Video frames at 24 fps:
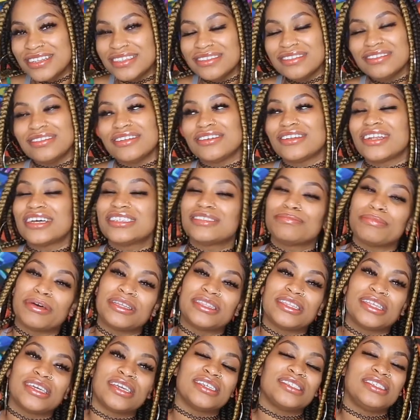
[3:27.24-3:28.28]
You know, that's
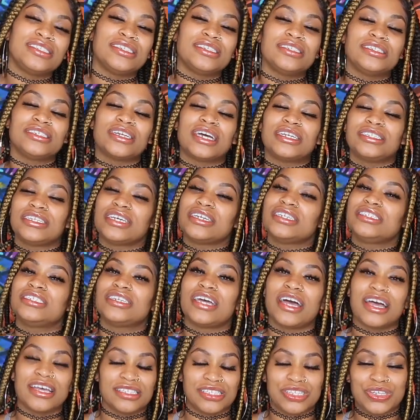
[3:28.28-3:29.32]
my thing. See a shot, take a
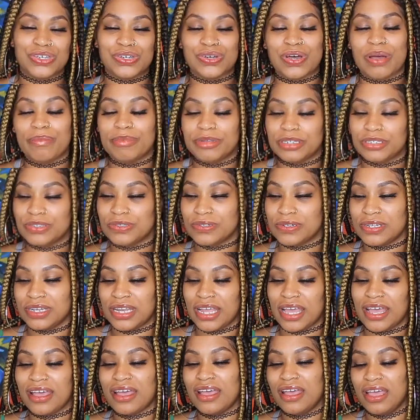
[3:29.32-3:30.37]
shot. So I've been doing
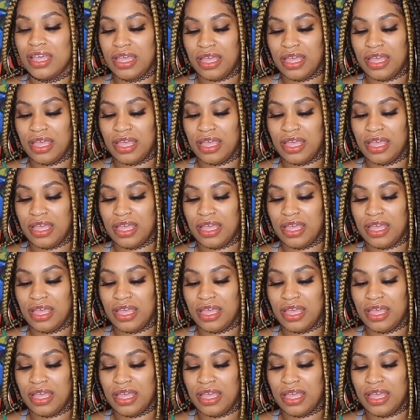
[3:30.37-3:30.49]
that.